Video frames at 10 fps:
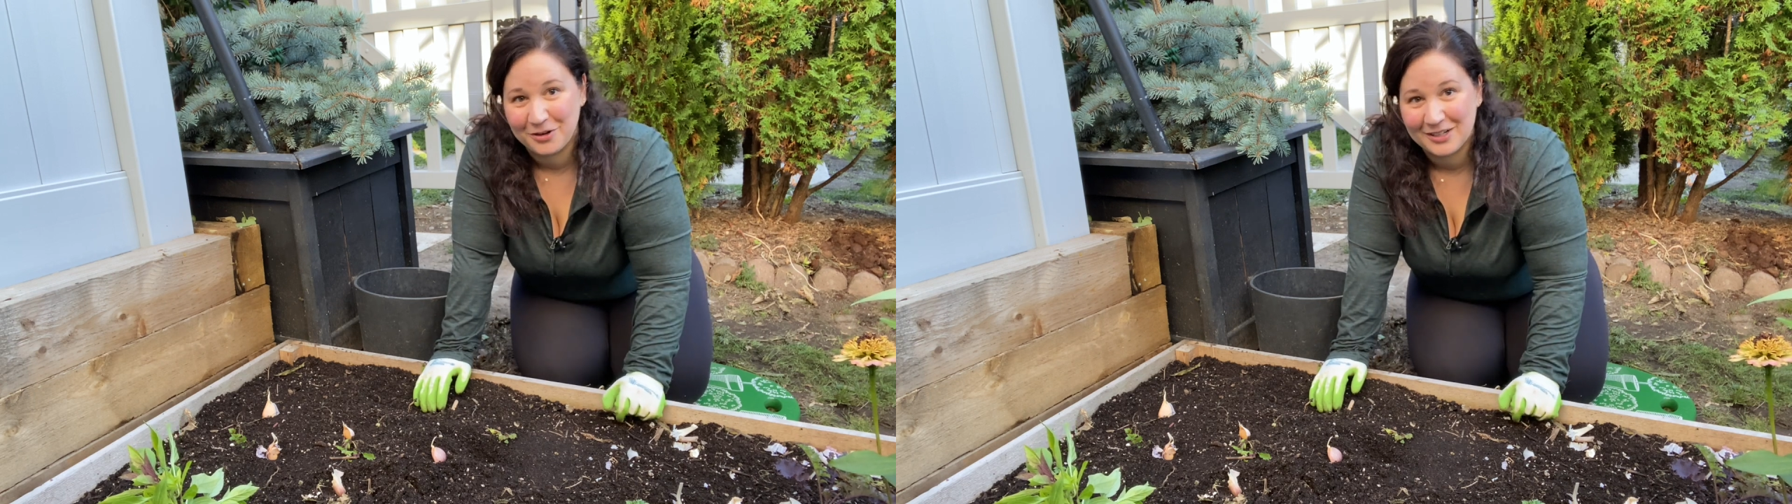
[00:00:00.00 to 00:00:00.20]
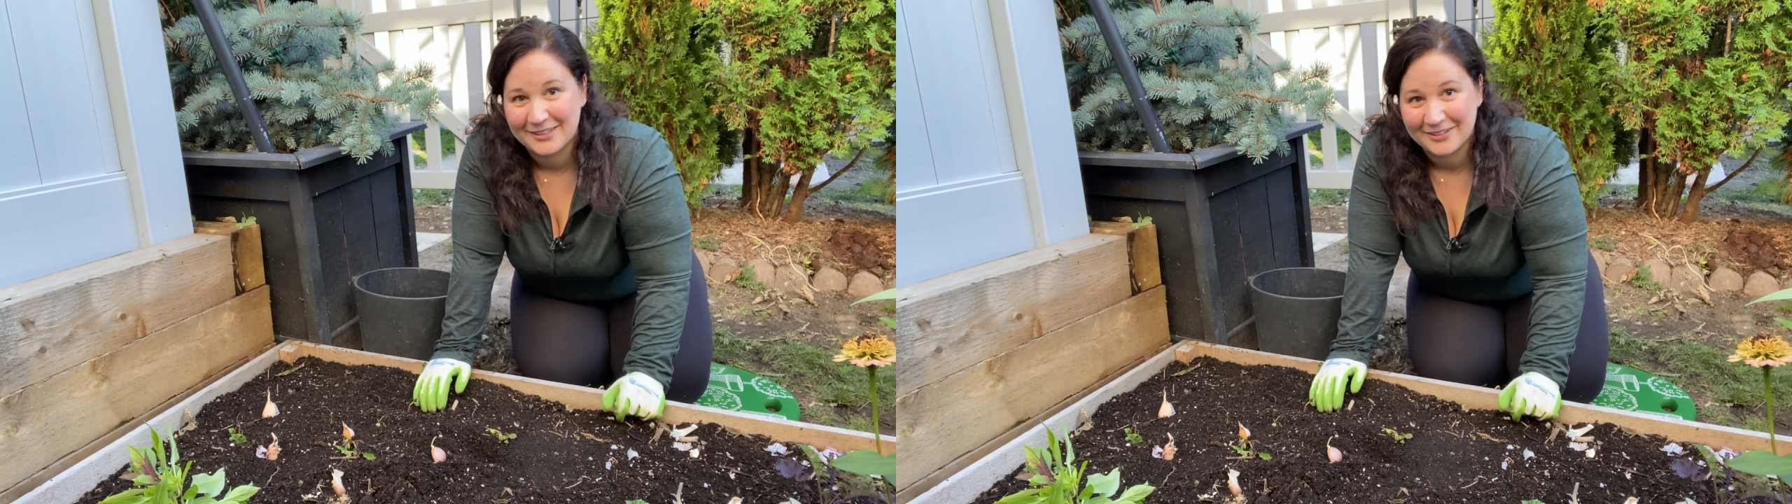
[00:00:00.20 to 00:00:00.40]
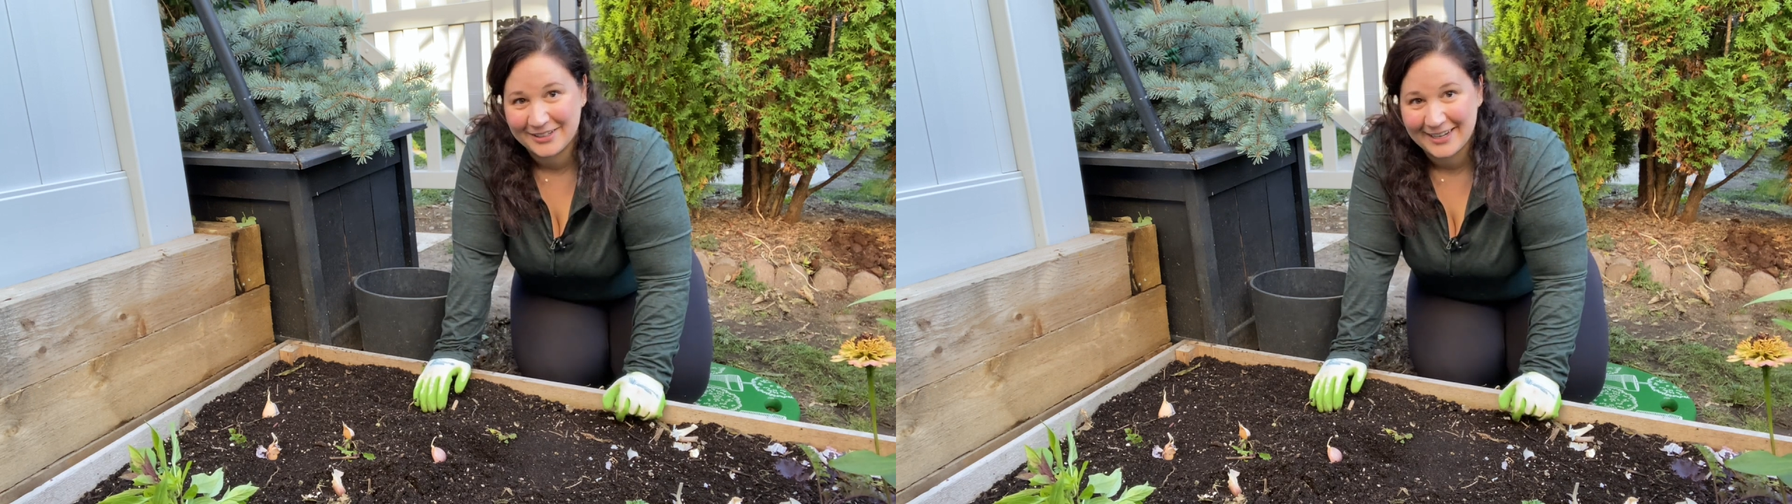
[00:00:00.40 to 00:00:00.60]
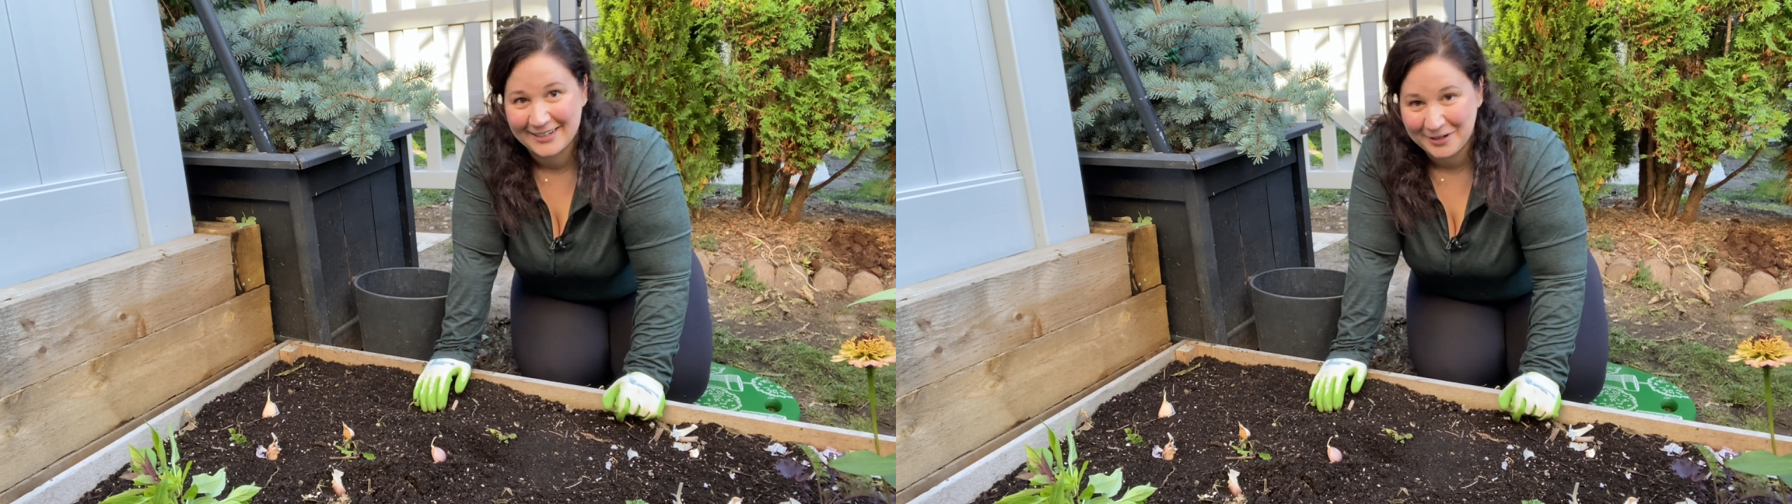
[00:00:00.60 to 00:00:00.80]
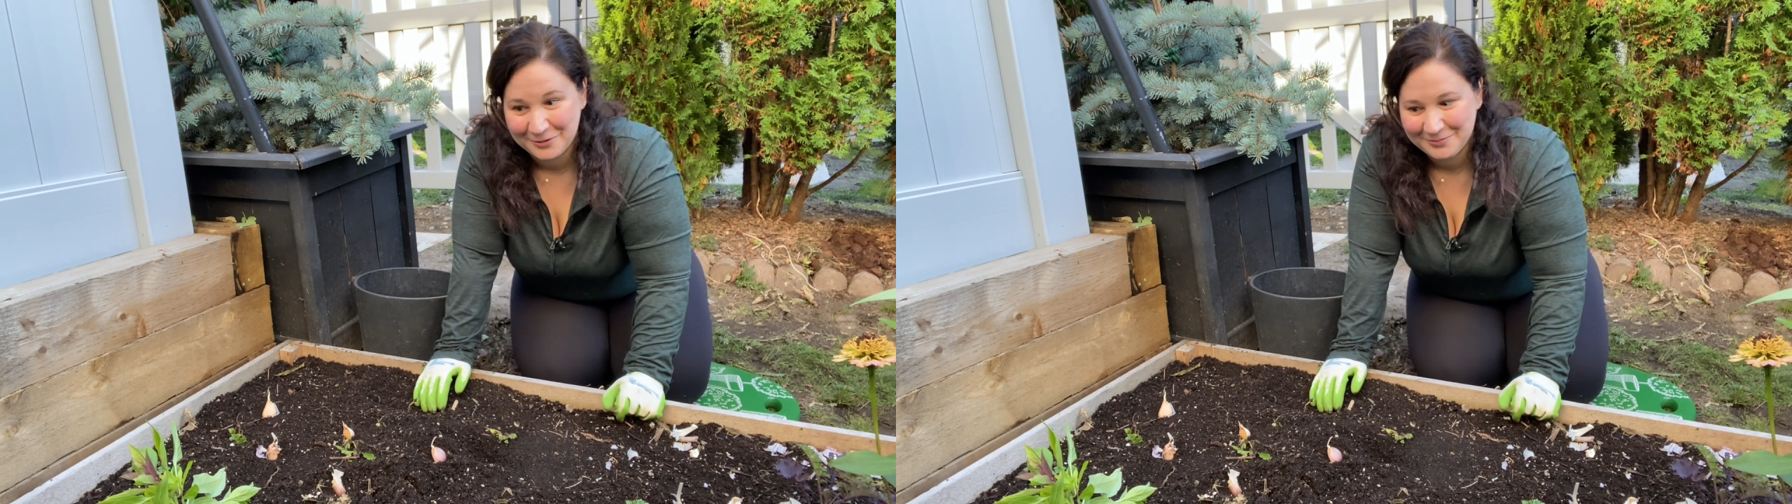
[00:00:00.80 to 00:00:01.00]
to crawl in there to
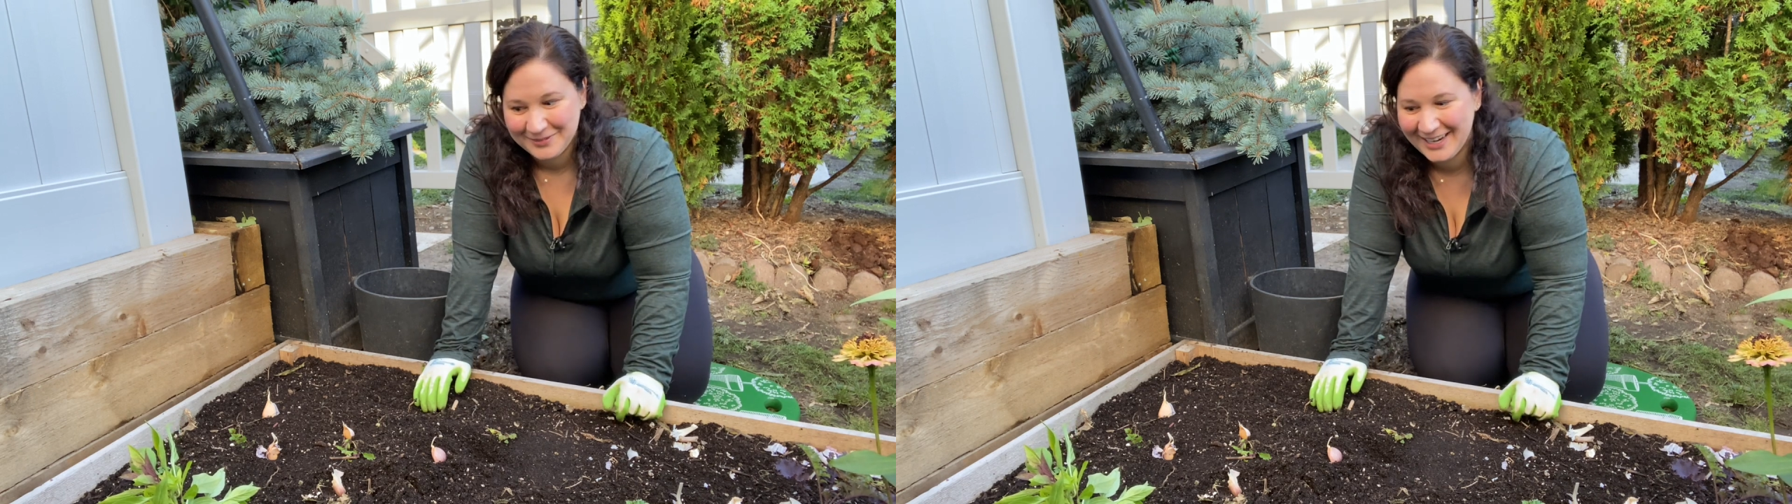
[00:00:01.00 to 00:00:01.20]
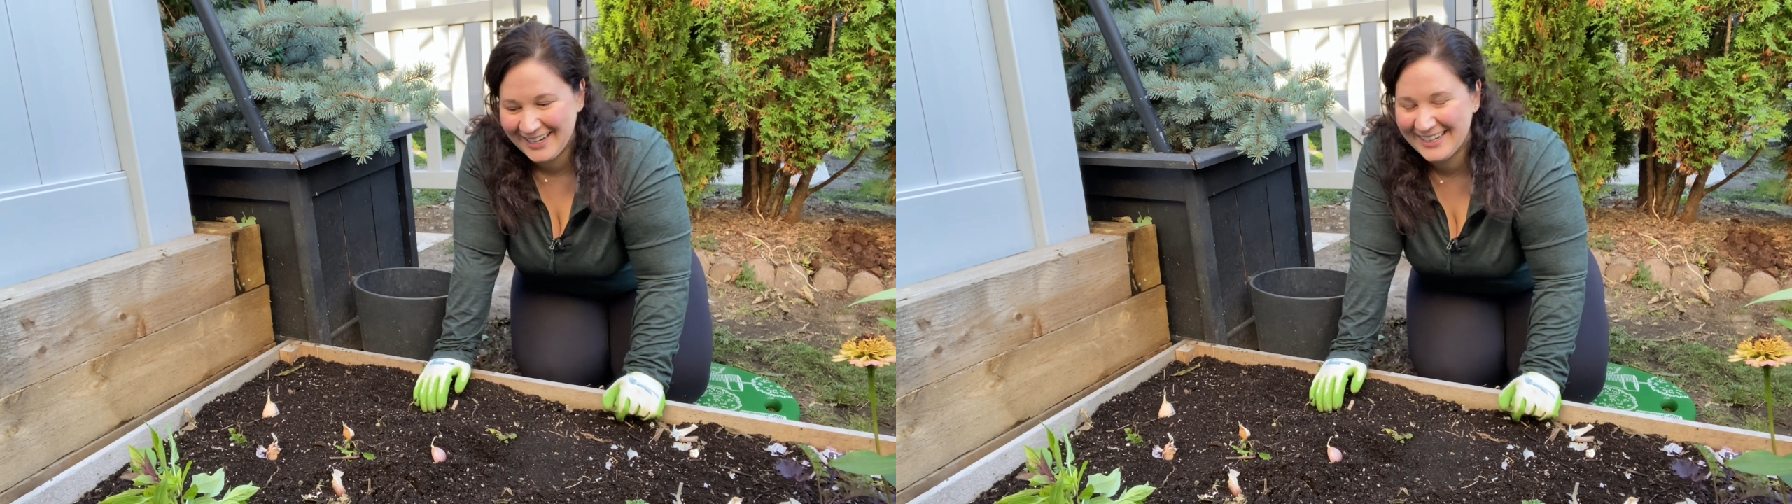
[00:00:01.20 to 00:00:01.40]
get it out.